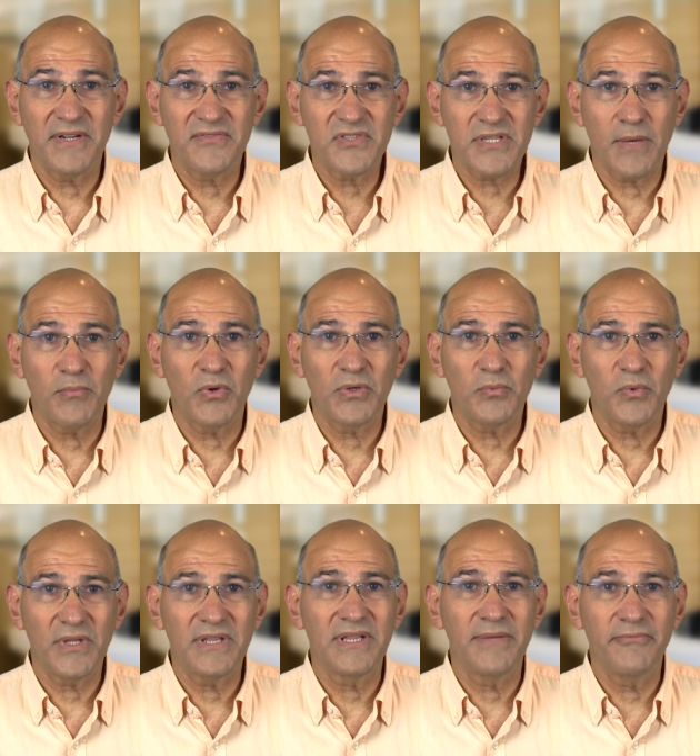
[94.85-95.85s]
of someone
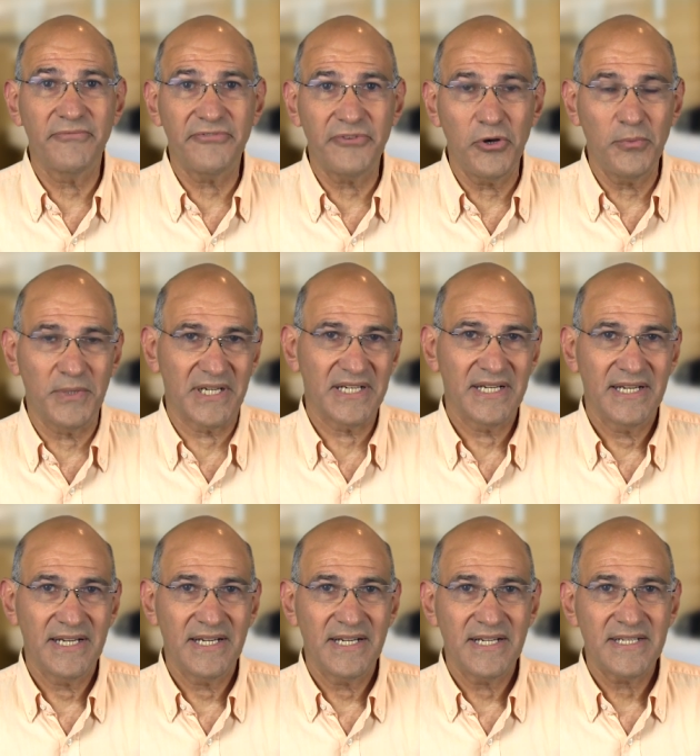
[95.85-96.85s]
with lymphoma.
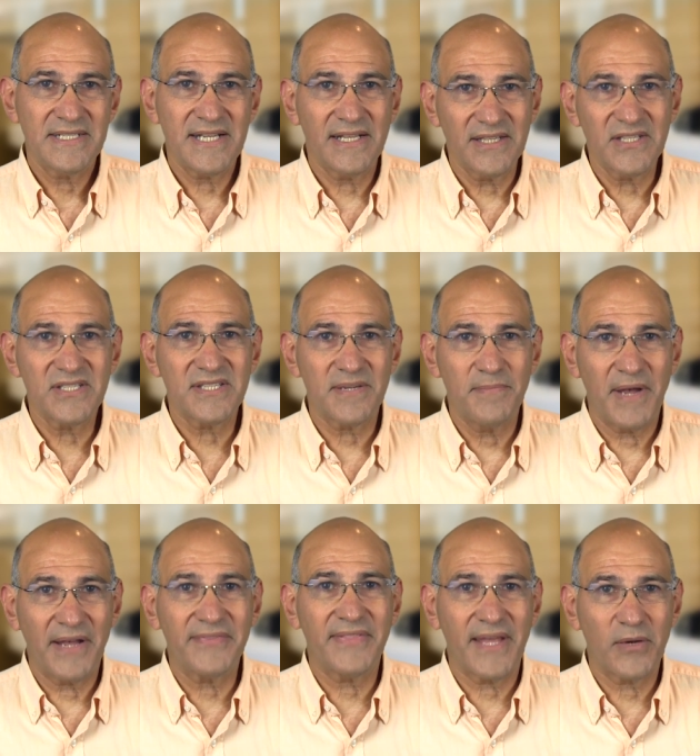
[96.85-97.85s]
Tell us
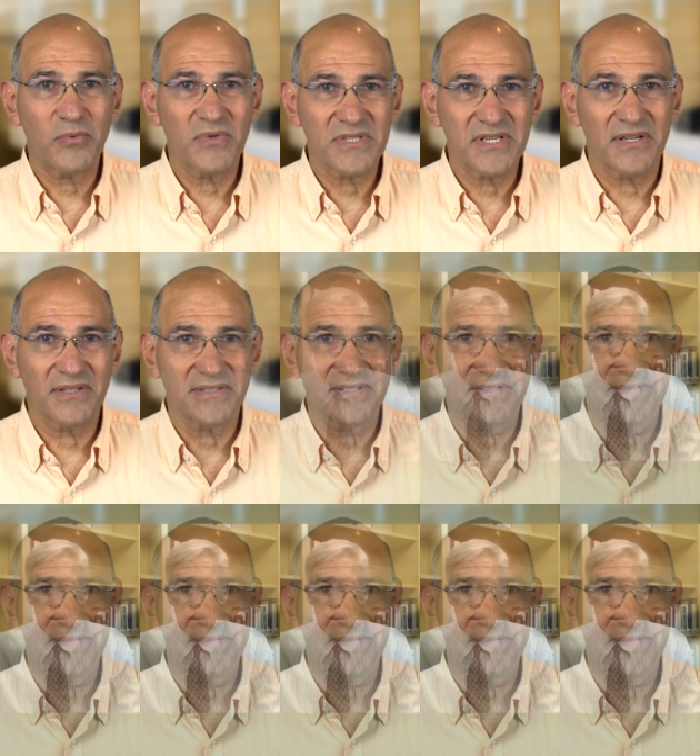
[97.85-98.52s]
about that result.